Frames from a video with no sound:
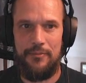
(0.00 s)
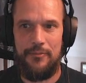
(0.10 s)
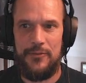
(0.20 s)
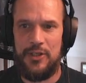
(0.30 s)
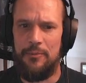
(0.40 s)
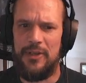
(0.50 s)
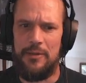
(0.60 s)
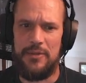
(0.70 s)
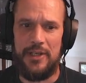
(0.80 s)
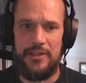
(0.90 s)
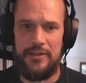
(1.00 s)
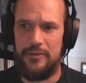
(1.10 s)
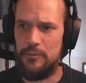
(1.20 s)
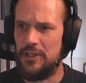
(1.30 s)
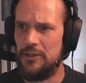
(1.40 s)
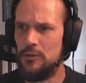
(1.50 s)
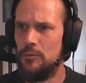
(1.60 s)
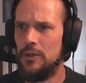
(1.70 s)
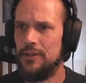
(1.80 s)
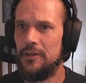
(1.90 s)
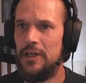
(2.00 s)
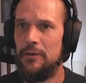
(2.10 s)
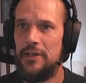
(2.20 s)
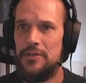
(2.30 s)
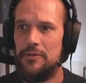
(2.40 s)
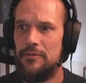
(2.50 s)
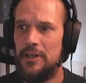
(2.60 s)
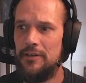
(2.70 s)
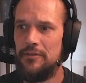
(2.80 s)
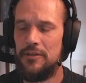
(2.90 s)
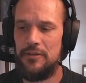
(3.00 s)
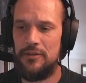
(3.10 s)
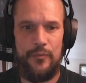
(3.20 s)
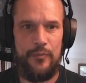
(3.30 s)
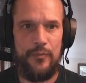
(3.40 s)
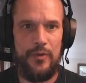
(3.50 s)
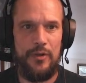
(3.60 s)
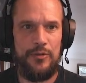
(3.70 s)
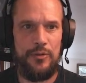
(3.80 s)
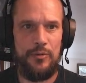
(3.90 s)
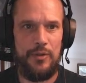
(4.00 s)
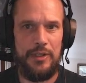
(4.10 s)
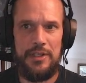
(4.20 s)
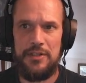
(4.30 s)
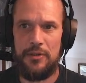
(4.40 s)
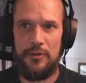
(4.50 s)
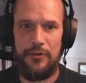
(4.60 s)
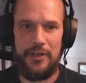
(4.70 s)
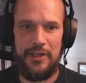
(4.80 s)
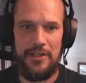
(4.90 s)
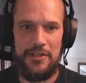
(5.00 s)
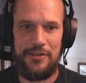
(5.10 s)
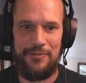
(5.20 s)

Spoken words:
Sometimes I really do wonder how I survived to this old age.